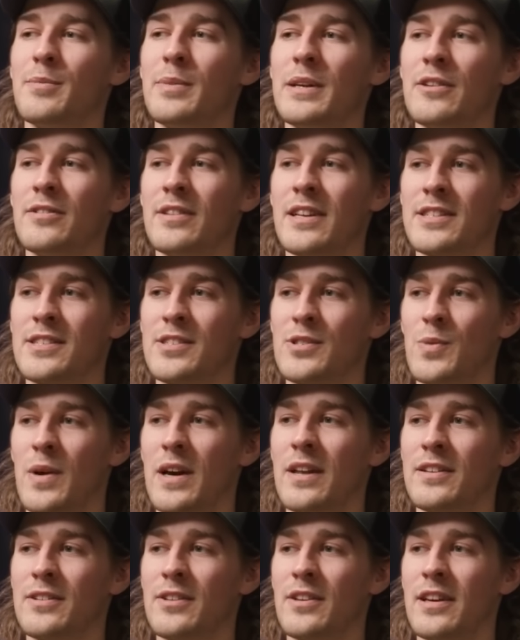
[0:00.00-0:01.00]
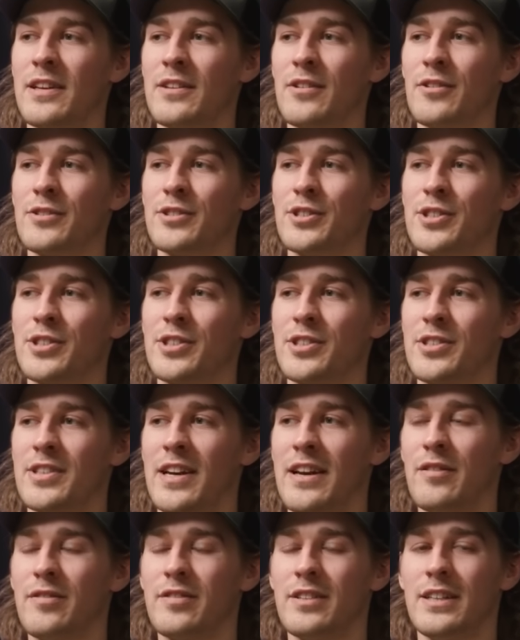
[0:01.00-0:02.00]
be on this as well, and not just
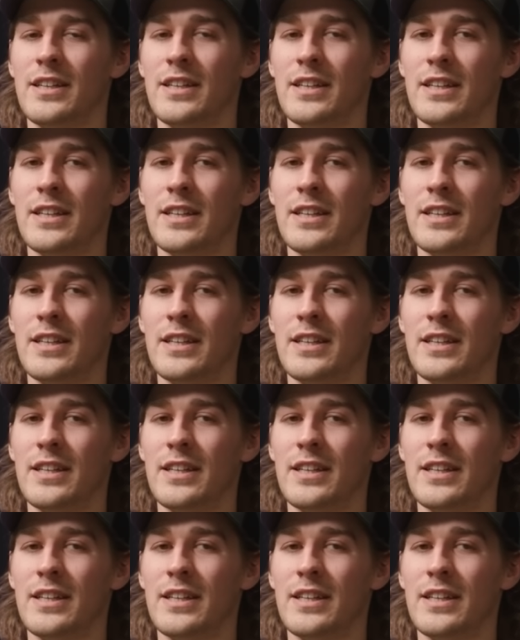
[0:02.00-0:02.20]
yourself.